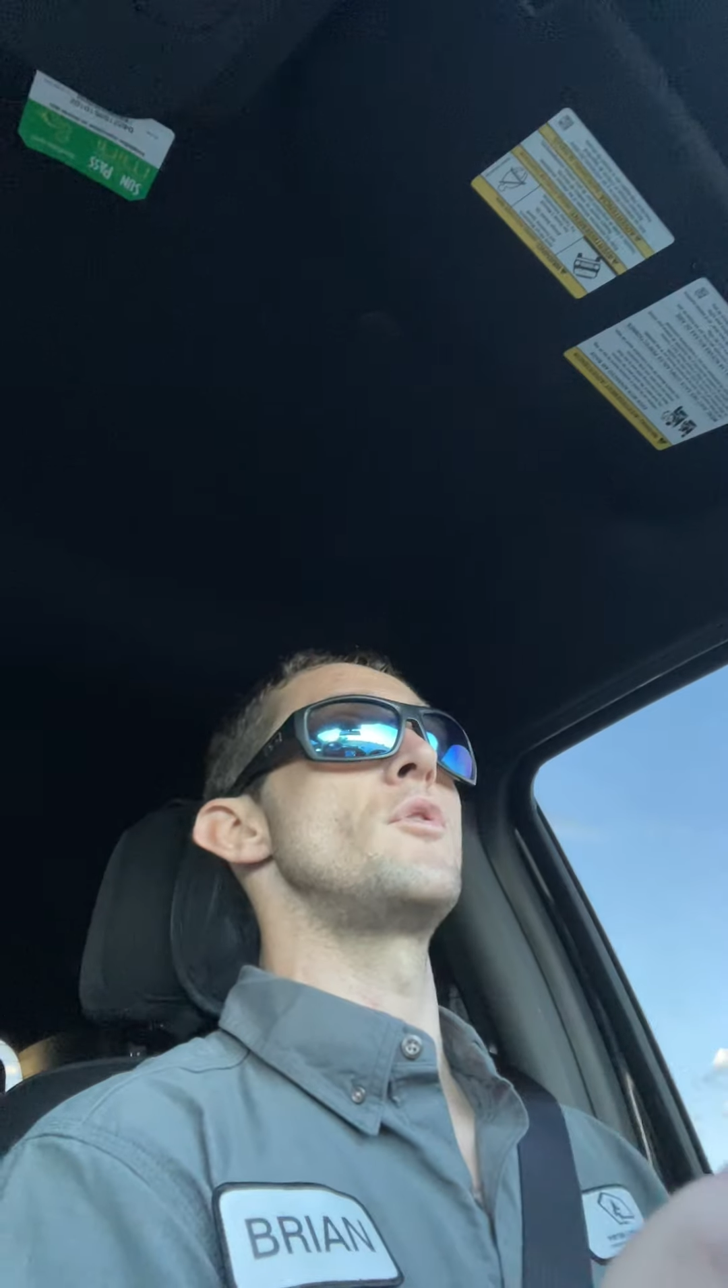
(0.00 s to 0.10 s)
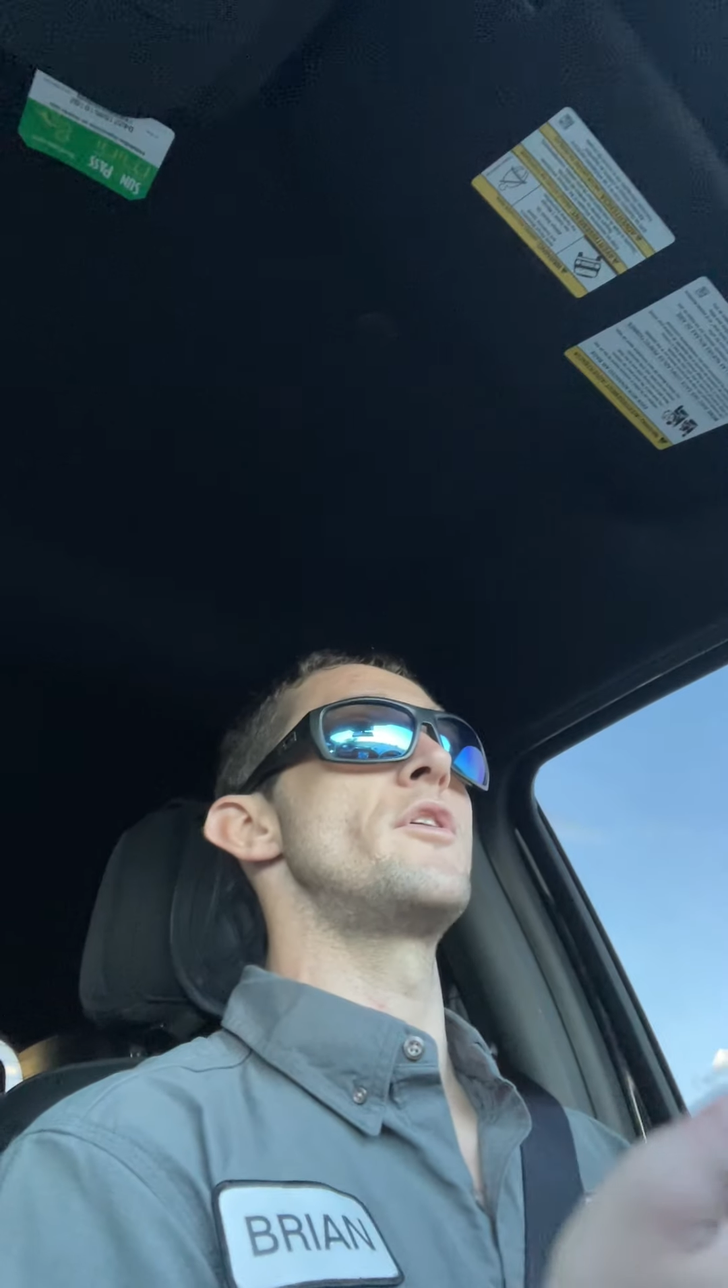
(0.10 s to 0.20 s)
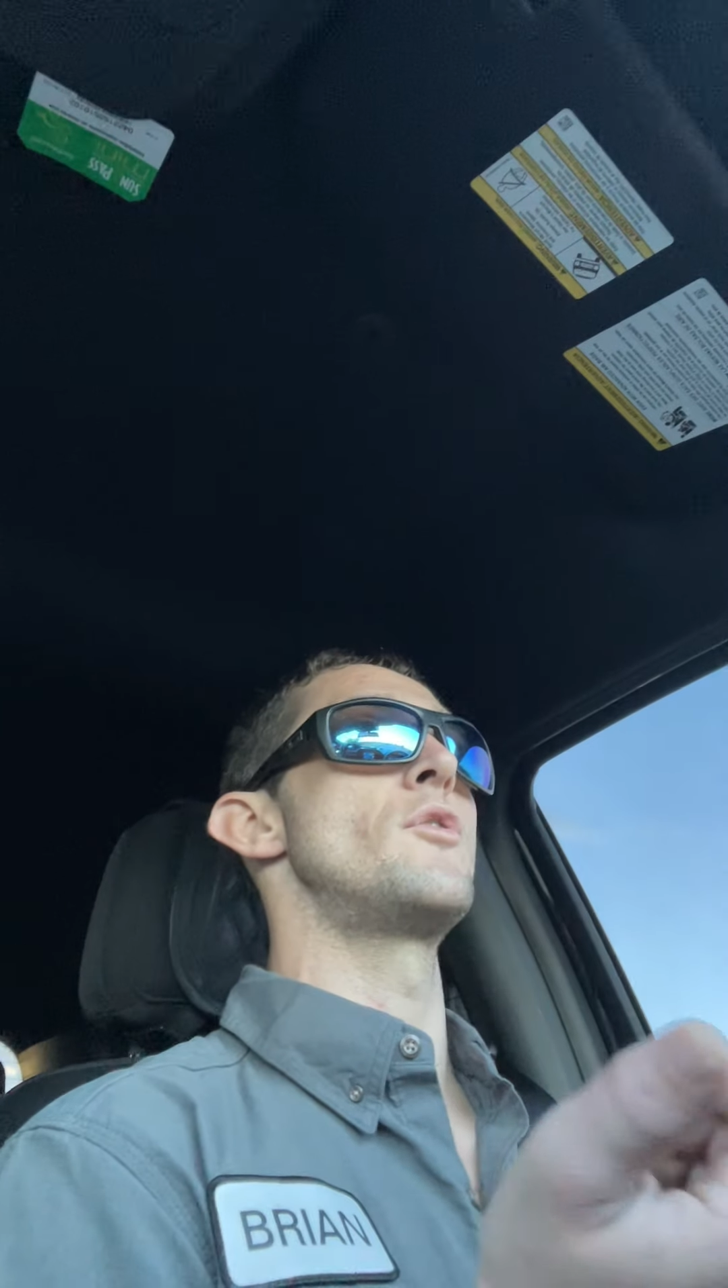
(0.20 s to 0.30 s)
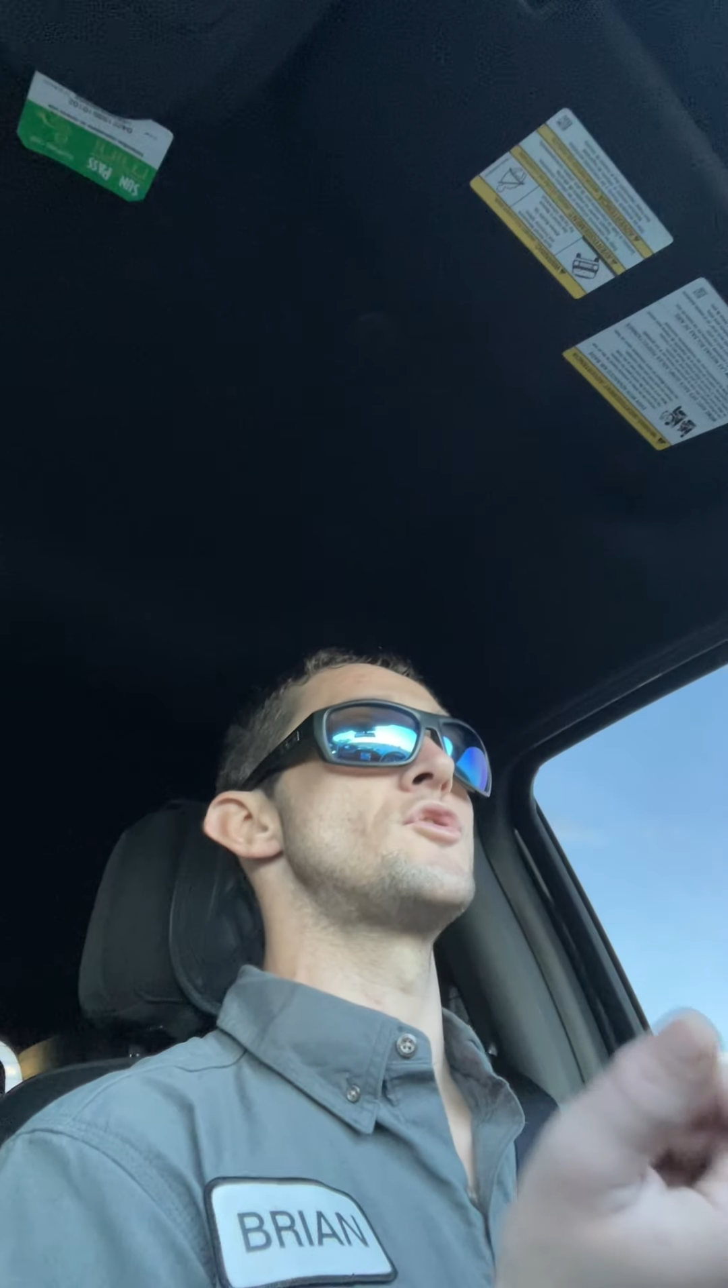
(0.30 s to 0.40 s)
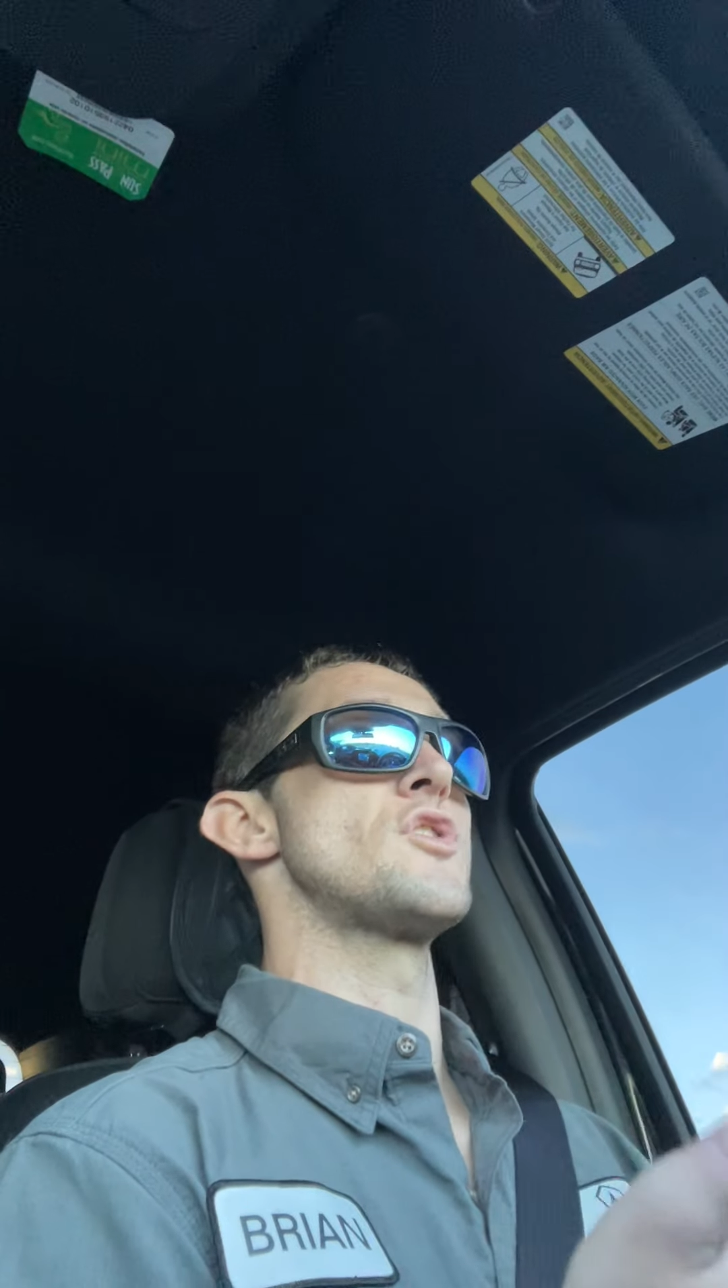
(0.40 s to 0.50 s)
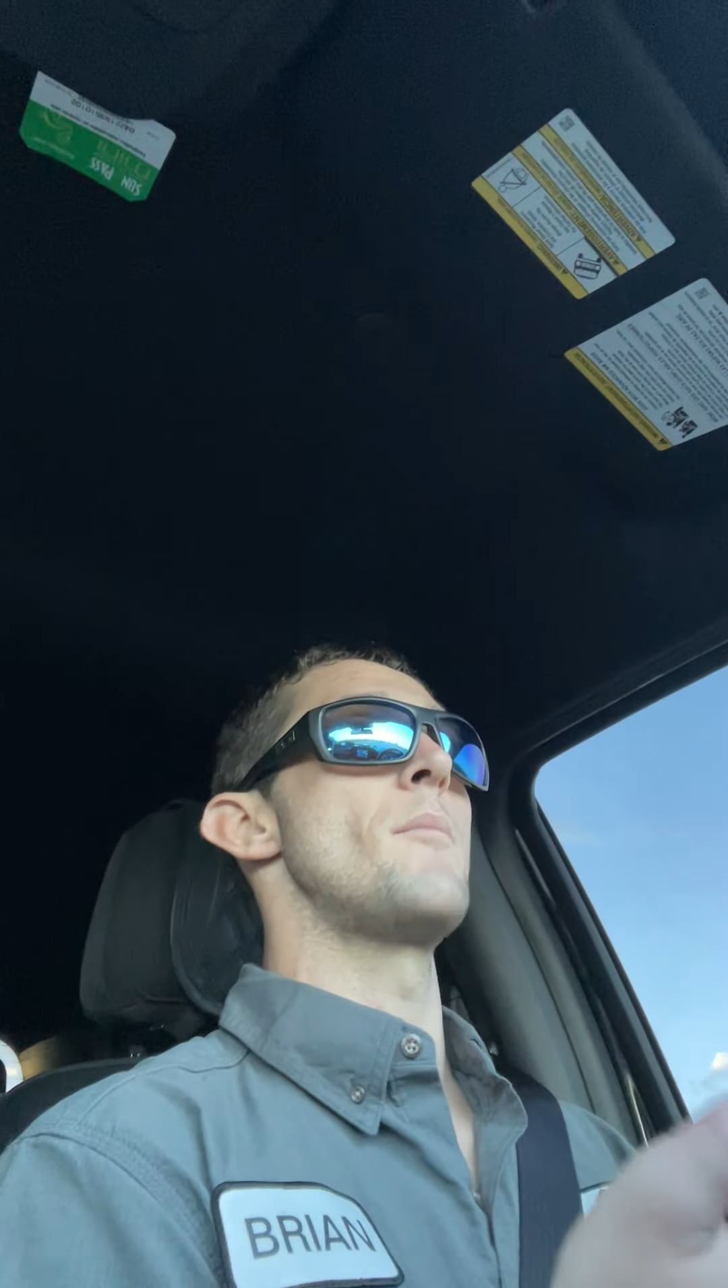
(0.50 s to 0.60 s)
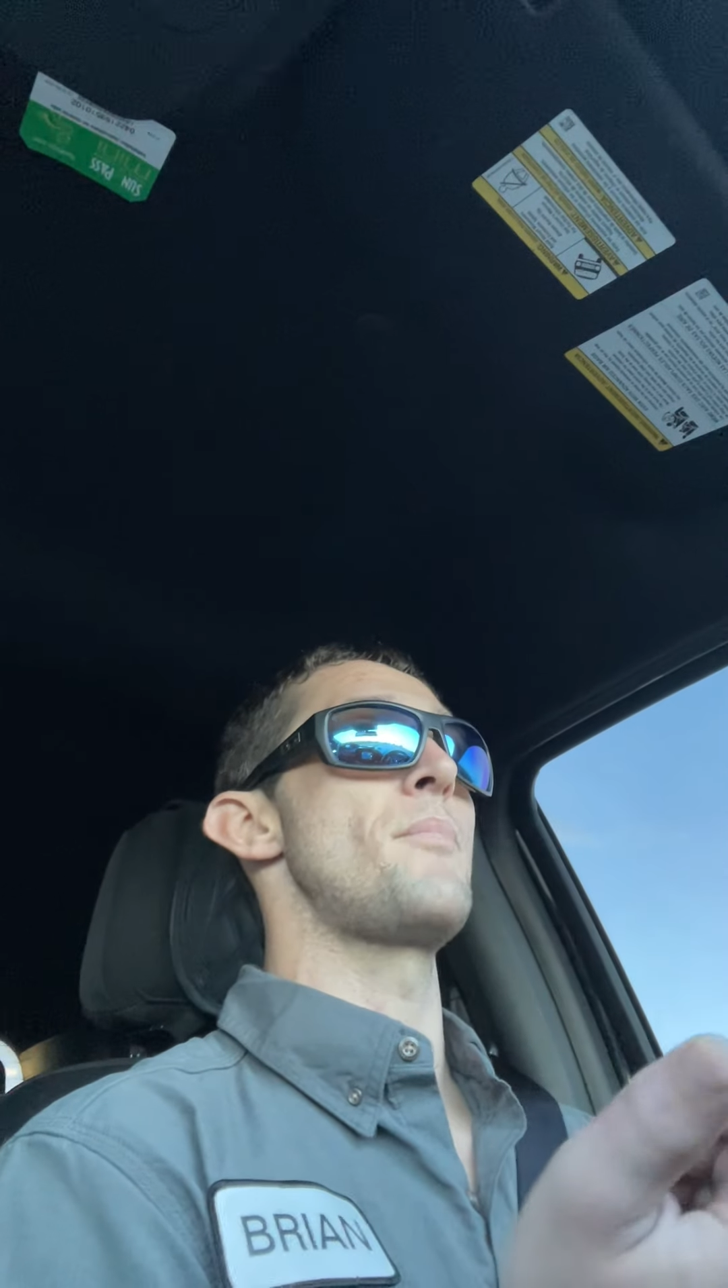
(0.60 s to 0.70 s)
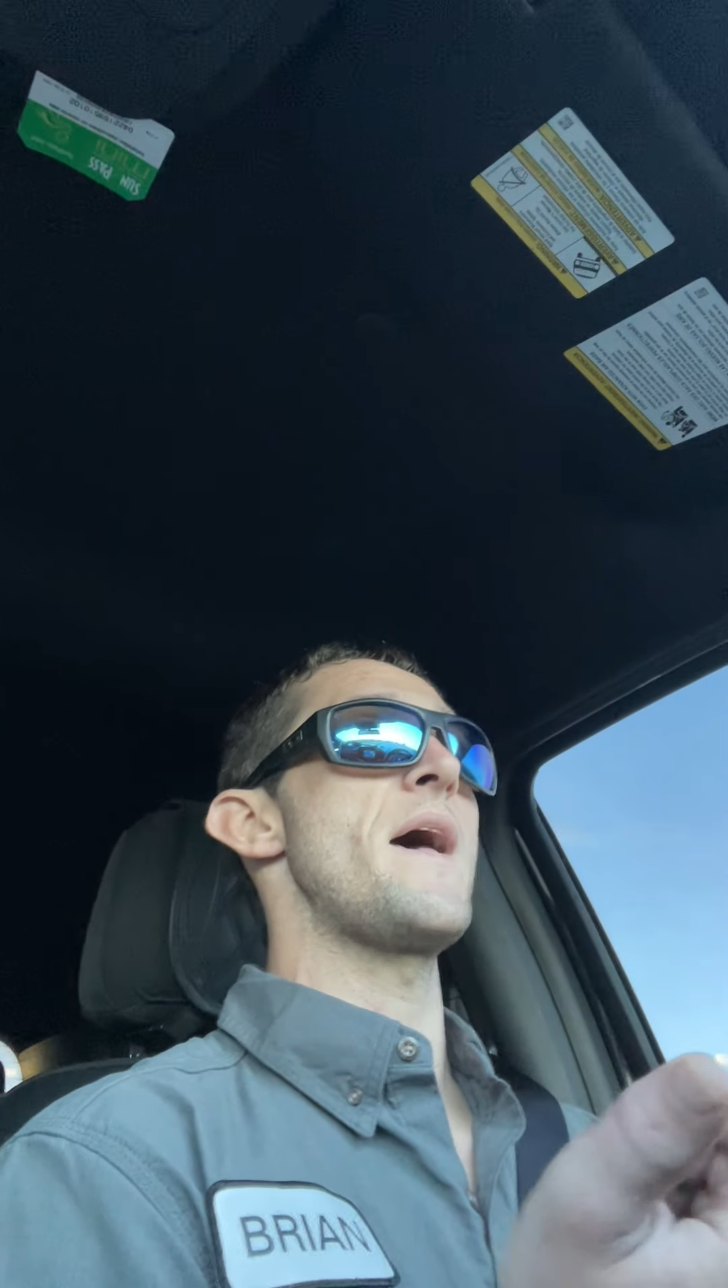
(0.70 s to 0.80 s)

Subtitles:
little jump